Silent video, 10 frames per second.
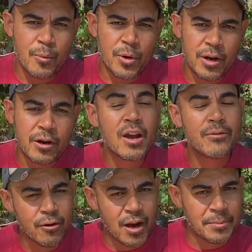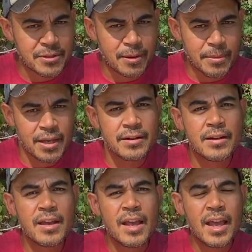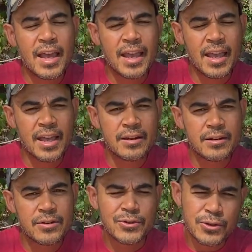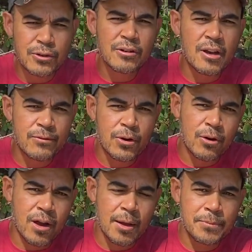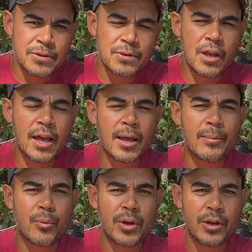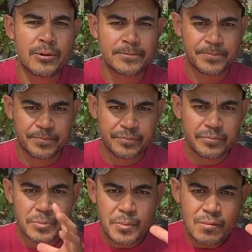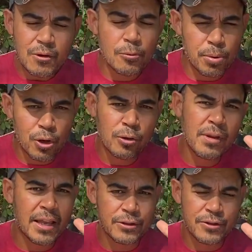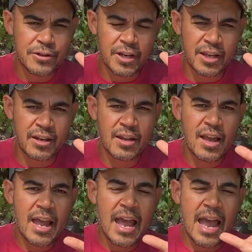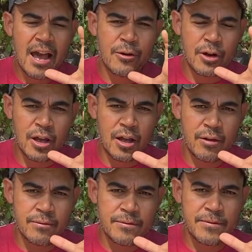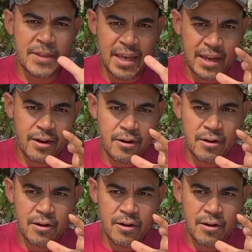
where cover crops come in. And certain cover crops will pull nitrogen out of the air